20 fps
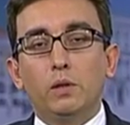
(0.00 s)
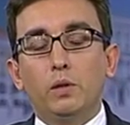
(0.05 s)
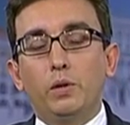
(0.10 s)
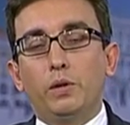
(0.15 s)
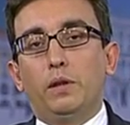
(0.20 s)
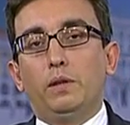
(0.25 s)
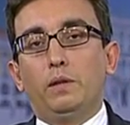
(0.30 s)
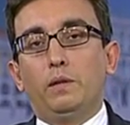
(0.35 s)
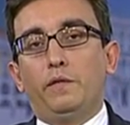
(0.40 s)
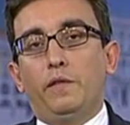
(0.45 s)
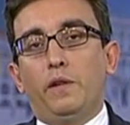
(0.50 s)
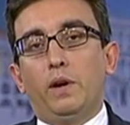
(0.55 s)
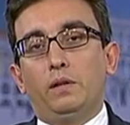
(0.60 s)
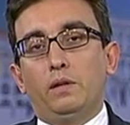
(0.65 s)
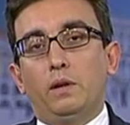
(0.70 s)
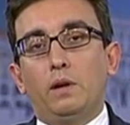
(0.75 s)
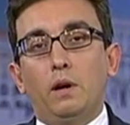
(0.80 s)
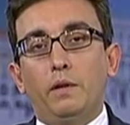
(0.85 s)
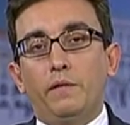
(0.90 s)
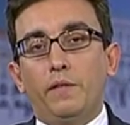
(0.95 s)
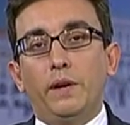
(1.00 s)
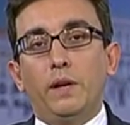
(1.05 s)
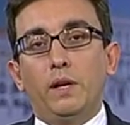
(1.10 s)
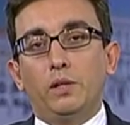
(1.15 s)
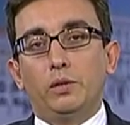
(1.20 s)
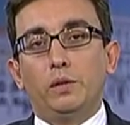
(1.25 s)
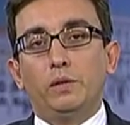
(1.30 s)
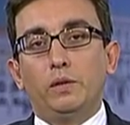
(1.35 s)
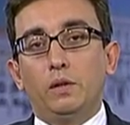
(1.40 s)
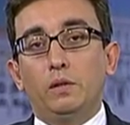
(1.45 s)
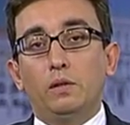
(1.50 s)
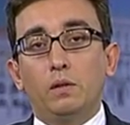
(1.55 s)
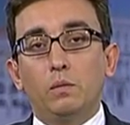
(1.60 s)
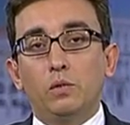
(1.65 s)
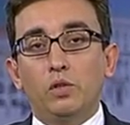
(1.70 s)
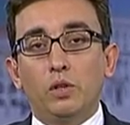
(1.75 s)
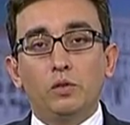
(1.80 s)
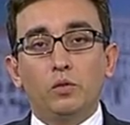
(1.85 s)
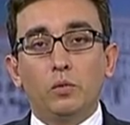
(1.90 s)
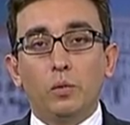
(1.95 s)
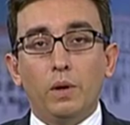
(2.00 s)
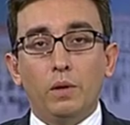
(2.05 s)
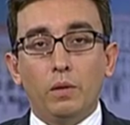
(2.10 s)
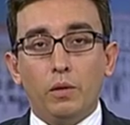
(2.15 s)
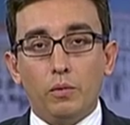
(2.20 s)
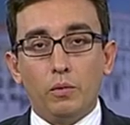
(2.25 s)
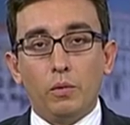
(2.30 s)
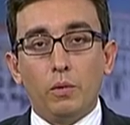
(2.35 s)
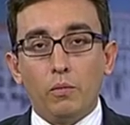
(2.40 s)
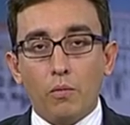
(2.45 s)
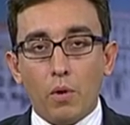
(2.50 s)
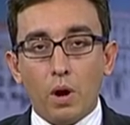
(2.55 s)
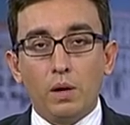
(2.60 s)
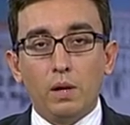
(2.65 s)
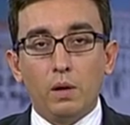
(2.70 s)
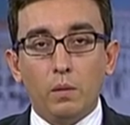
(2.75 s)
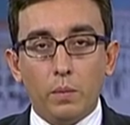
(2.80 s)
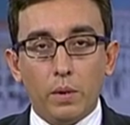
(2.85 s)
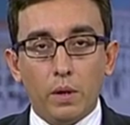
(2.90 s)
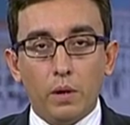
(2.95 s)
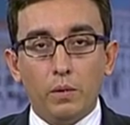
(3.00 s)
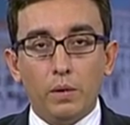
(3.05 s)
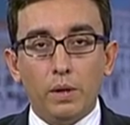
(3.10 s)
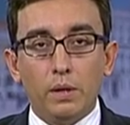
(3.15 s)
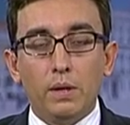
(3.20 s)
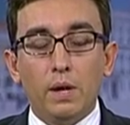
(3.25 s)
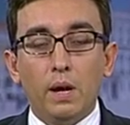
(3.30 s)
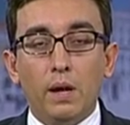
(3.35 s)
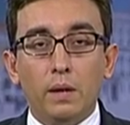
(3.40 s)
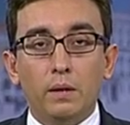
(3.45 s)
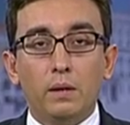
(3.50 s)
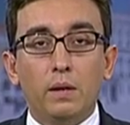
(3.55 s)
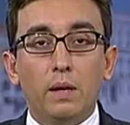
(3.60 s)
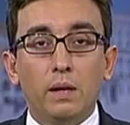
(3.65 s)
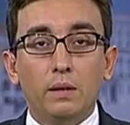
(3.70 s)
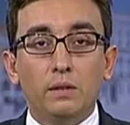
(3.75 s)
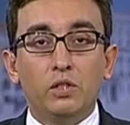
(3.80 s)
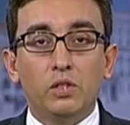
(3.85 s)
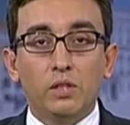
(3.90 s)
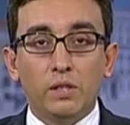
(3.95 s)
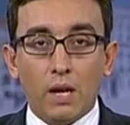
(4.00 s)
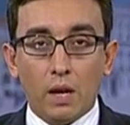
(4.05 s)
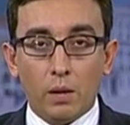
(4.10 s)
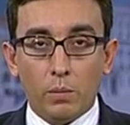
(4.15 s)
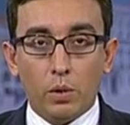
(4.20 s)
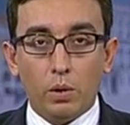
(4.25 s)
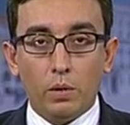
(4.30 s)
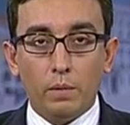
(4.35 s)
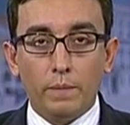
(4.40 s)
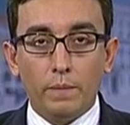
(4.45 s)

Look at the fact that our financial system just went through a rocky period and it's stable.